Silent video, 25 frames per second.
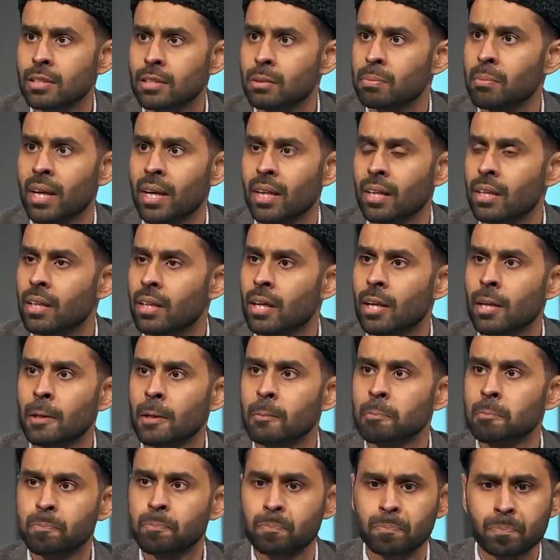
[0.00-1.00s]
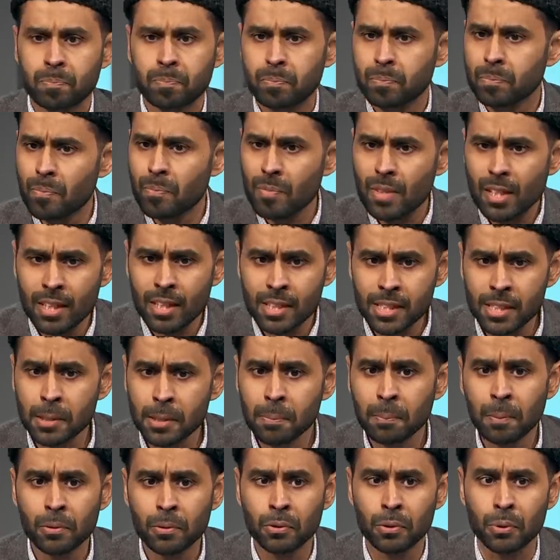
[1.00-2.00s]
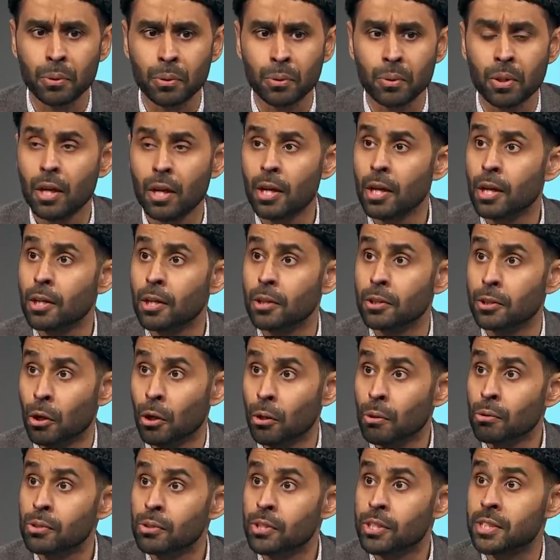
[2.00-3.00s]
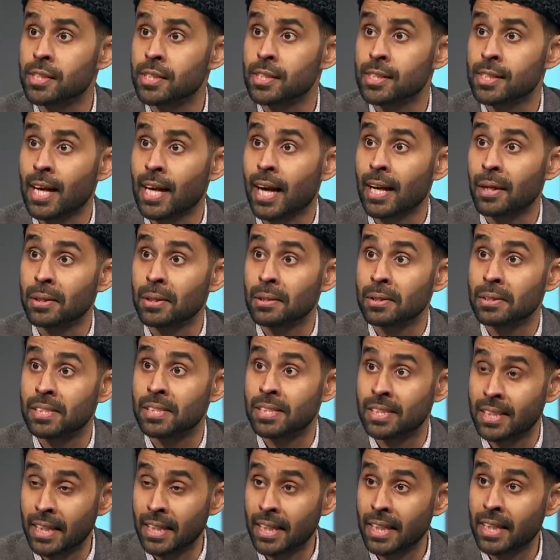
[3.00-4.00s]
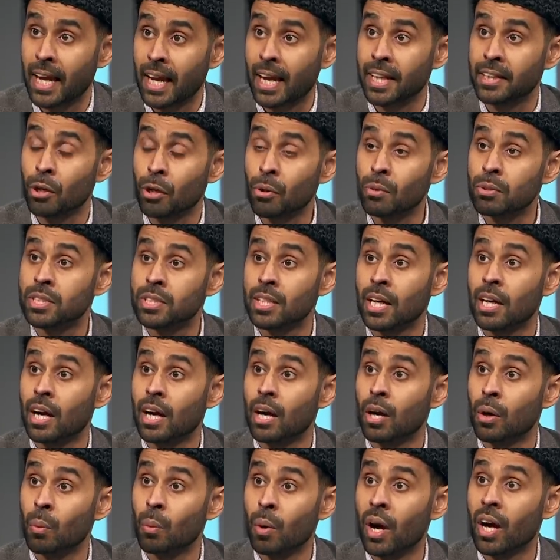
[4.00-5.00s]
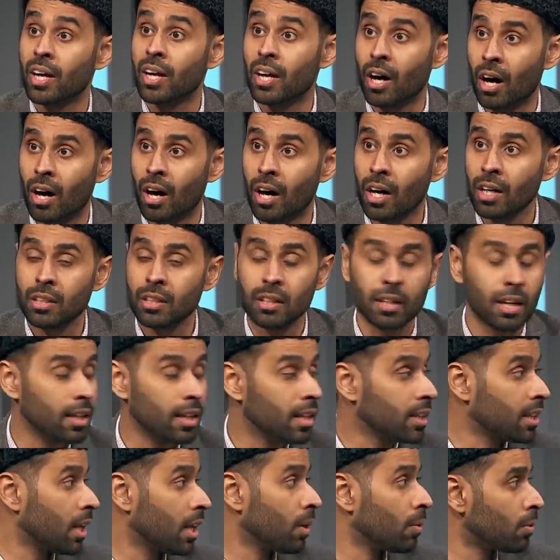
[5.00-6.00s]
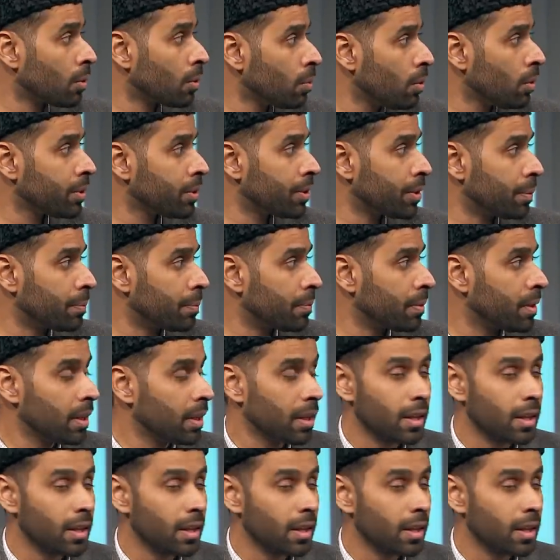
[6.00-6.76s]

has made a simple rule. Those that seek and those that are work hard, Allah Ta'ala will reward them.